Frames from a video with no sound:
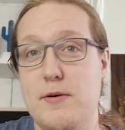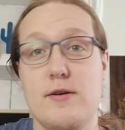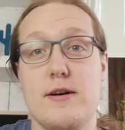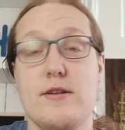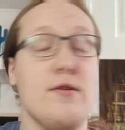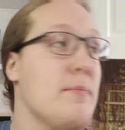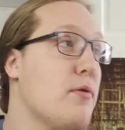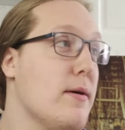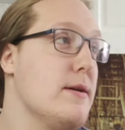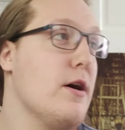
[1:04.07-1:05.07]
about it, so I'm
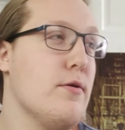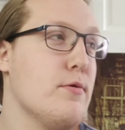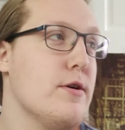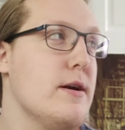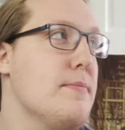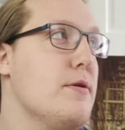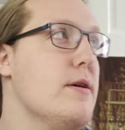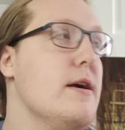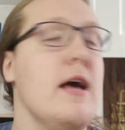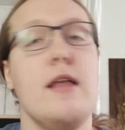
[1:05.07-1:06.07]
probably not worrying about
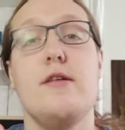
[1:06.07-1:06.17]
it.